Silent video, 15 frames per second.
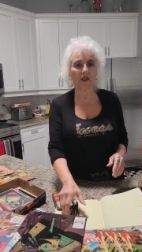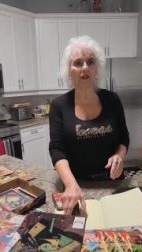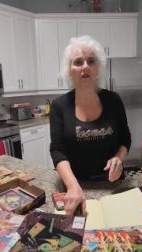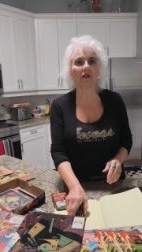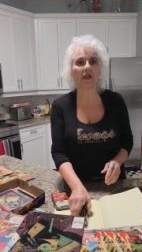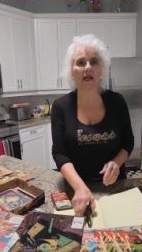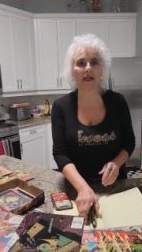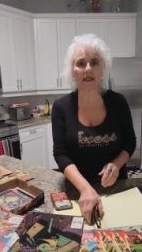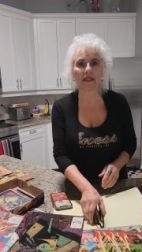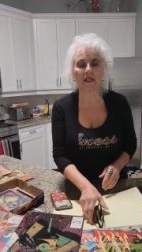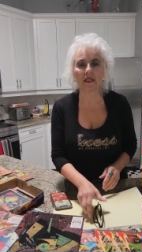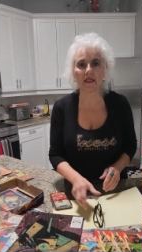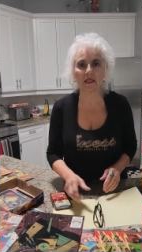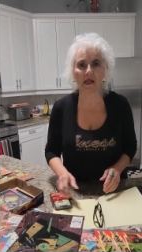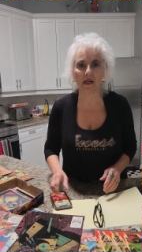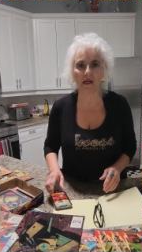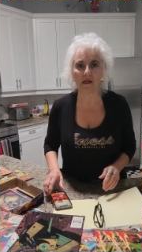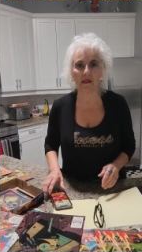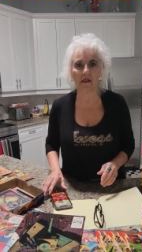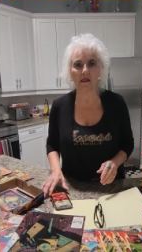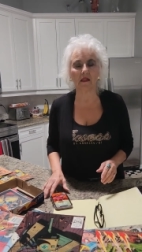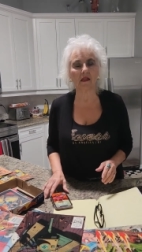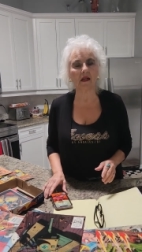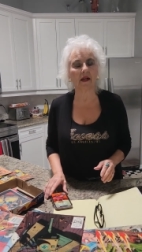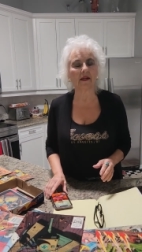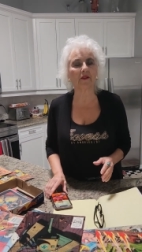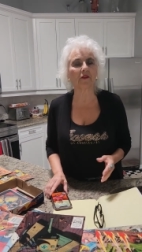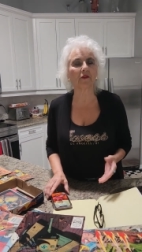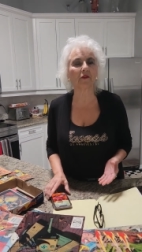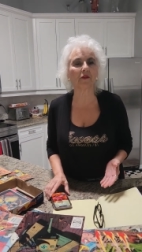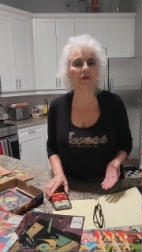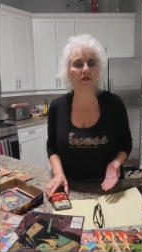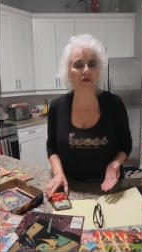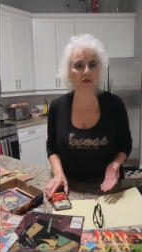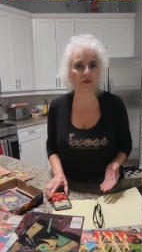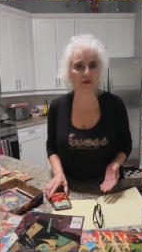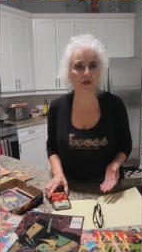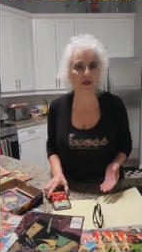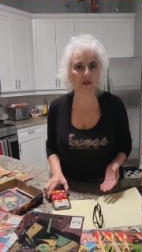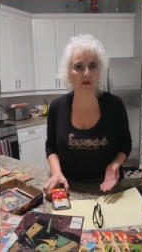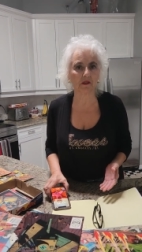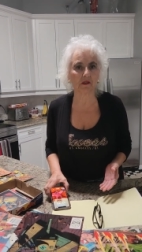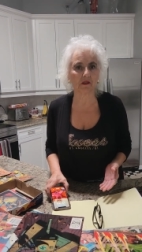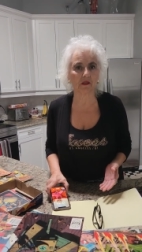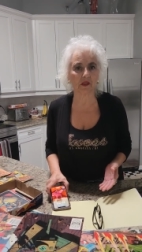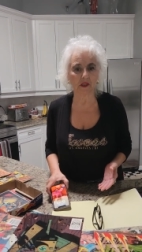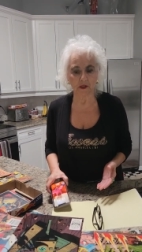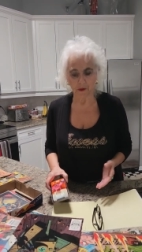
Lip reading: think you'd like to sell, I Google search it.